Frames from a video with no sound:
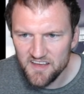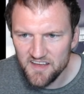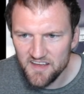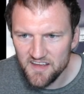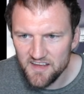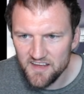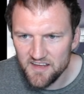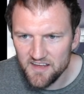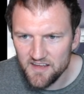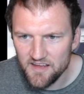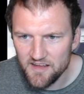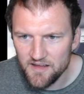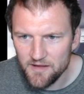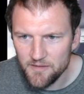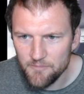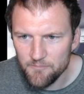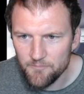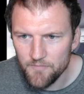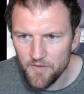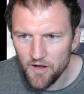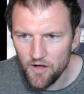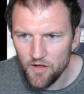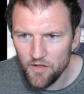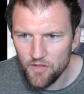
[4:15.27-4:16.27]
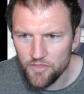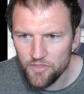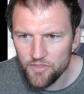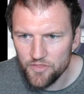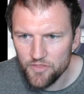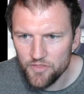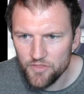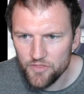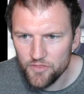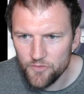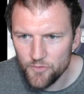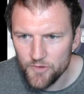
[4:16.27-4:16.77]
all
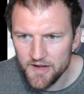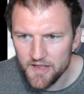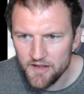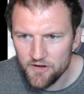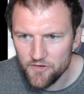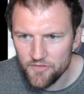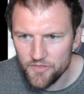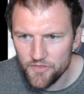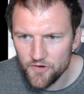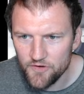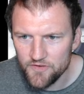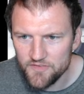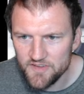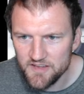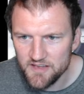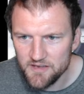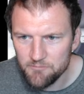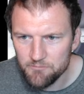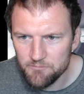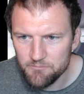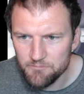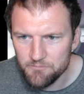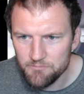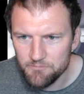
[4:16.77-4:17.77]
313